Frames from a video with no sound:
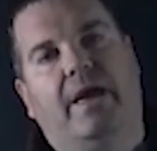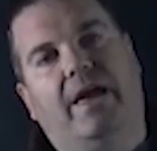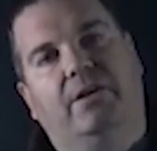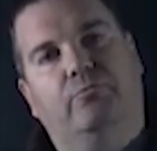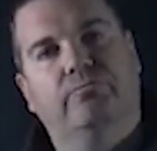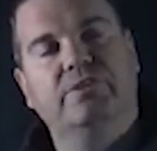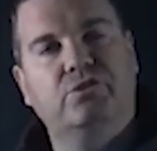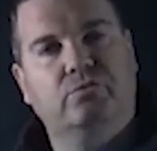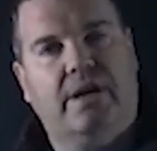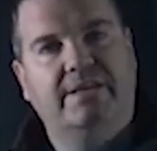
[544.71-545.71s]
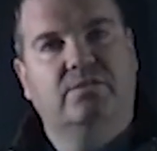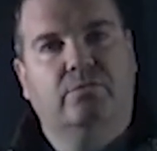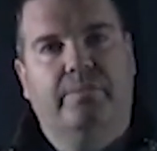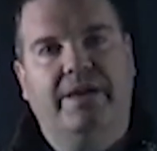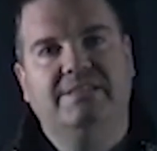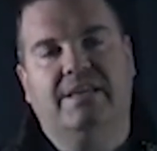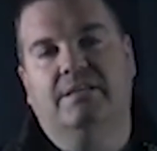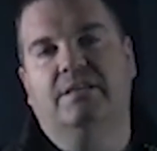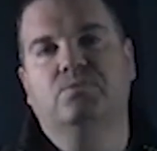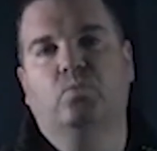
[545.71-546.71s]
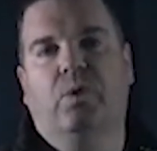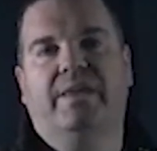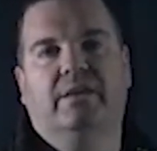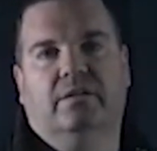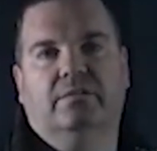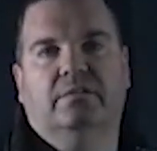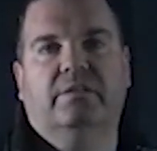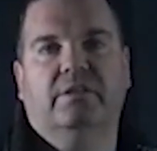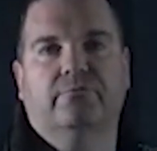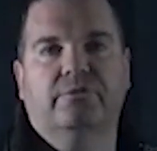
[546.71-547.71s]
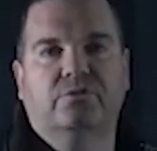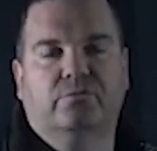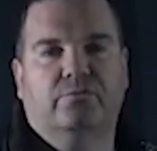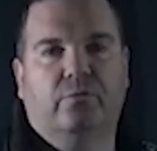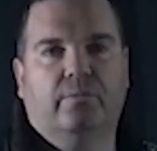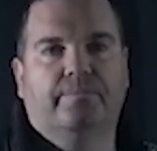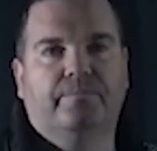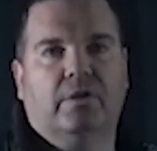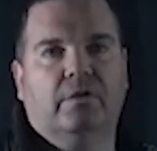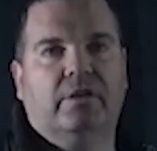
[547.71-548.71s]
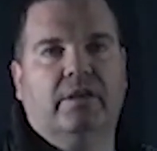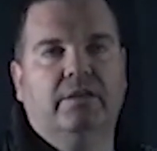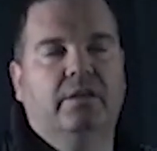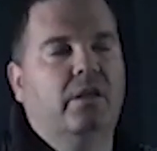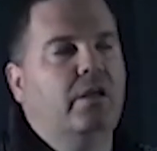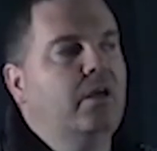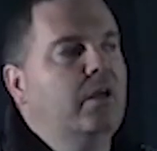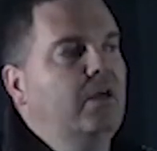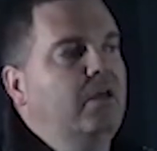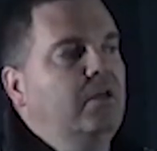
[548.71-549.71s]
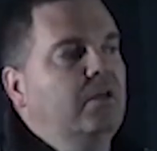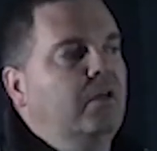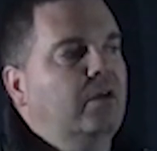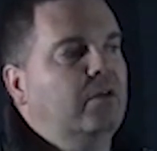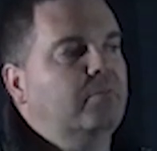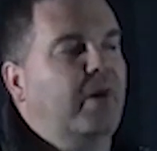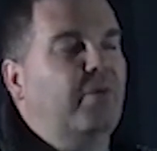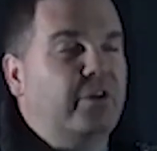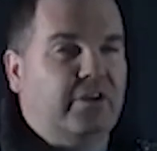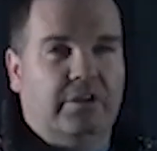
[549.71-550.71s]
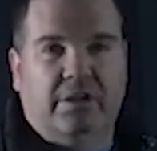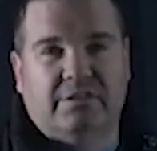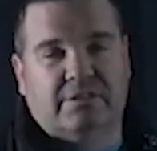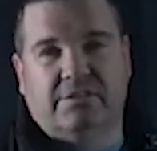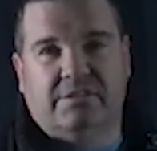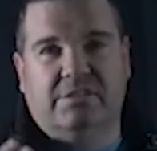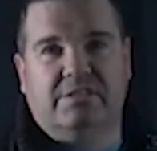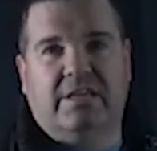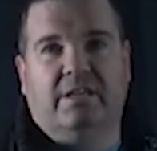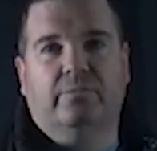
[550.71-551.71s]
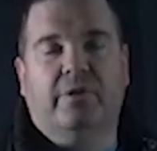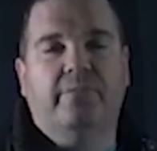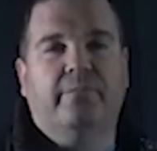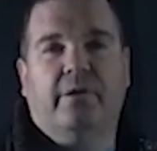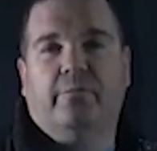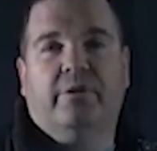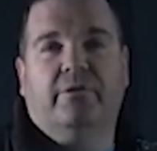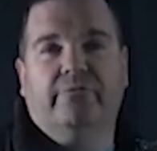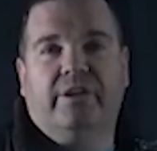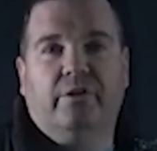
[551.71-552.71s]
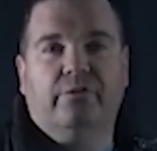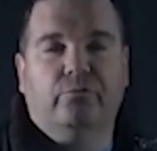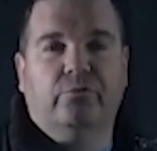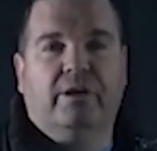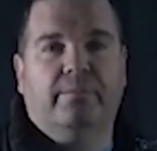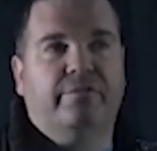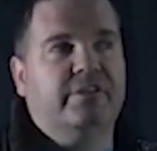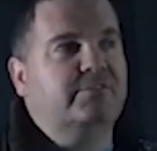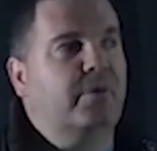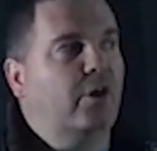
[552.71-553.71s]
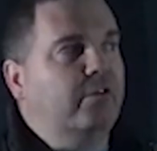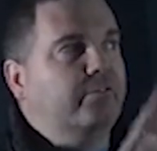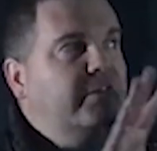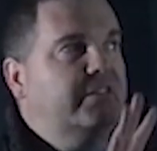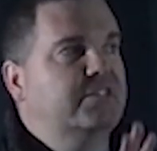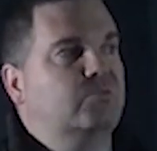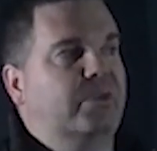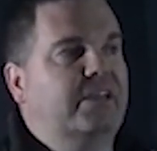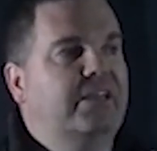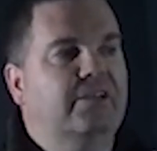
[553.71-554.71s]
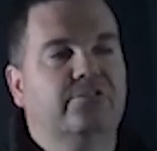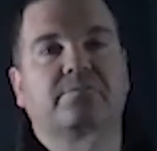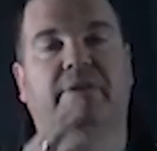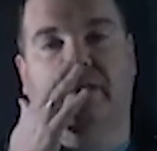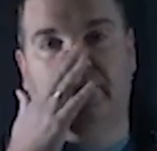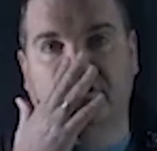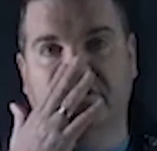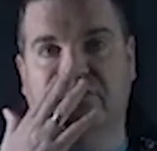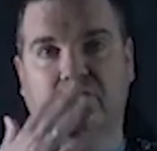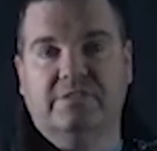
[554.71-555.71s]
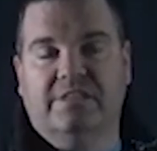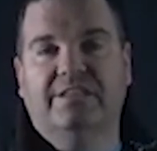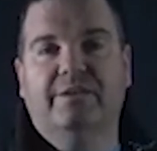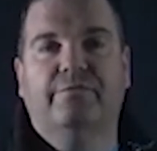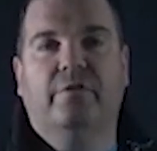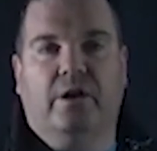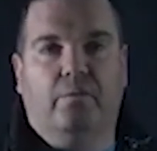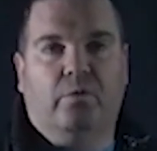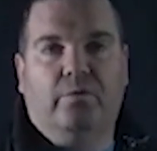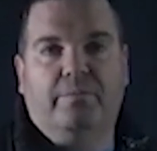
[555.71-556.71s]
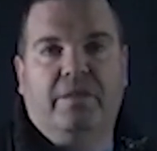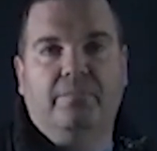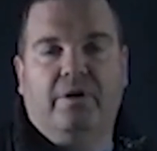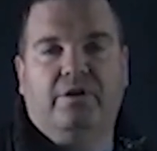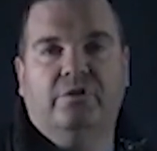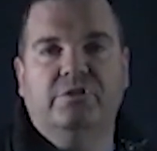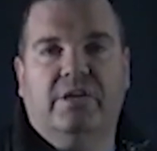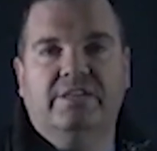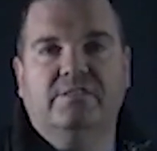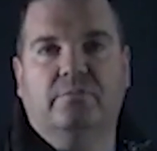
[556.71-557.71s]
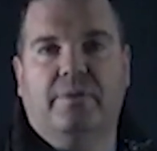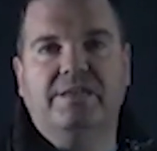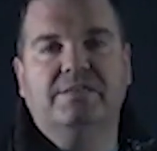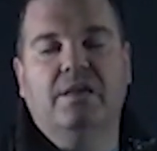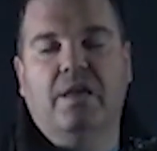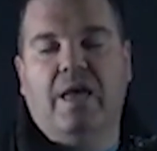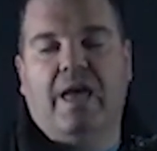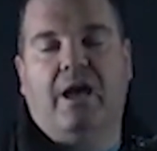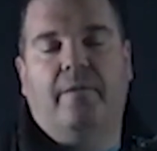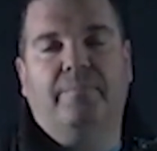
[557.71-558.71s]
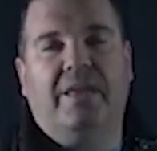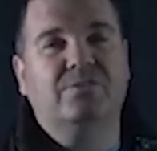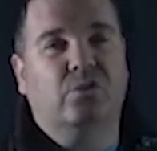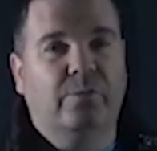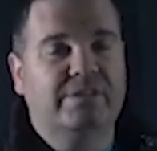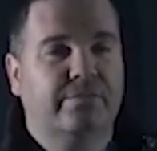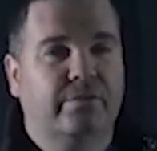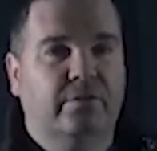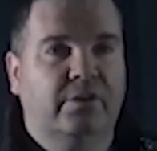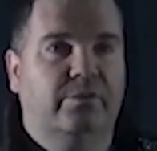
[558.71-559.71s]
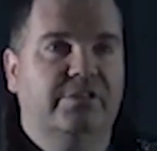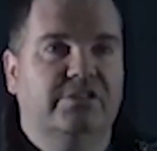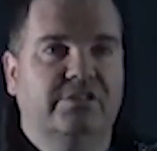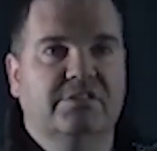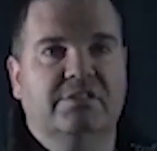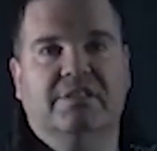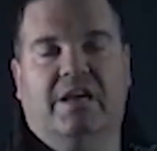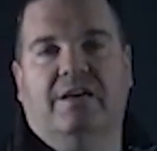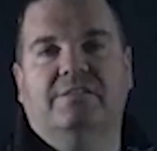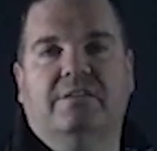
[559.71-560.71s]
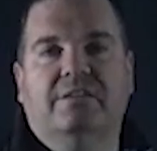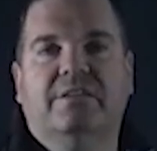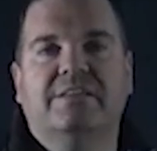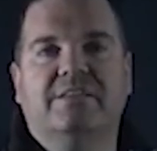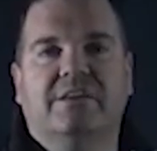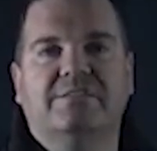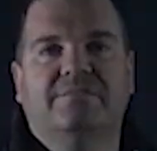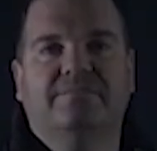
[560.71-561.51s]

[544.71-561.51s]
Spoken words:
an original acid or base, and it is weaker than the original form, okay? Might want to just take a little moment, might want to re-go through a couple of things, but hopefully this one here has been able to sort of solidify what we mean by conjugate acid or base. As always, if you've got any questions, just ask. Thanks, guys.